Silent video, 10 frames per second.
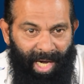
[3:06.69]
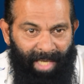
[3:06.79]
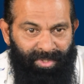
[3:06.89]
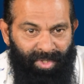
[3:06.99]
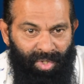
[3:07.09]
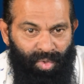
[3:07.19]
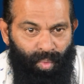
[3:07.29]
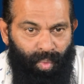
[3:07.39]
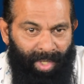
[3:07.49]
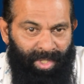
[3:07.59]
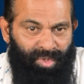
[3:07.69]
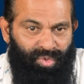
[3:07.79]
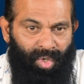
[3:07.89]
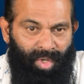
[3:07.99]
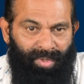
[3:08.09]
I do not know why you
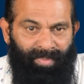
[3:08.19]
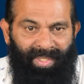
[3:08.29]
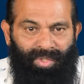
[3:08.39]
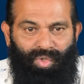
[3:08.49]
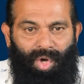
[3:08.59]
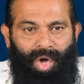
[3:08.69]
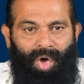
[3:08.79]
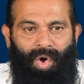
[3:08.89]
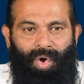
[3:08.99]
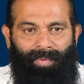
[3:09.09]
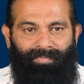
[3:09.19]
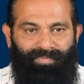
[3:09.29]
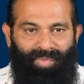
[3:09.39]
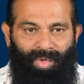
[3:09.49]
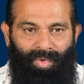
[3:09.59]
taught me wrong.
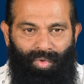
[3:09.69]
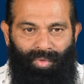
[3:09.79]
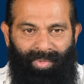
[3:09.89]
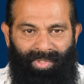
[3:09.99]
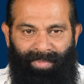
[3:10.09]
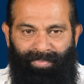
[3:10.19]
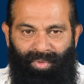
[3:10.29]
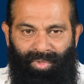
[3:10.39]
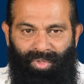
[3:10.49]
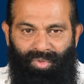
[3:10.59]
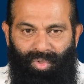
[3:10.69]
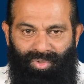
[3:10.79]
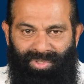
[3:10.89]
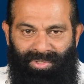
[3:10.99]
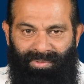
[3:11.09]
Ummon, rebuking
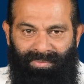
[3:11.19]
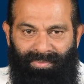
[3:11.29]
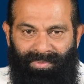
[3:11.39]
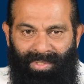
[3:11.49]
Tosin,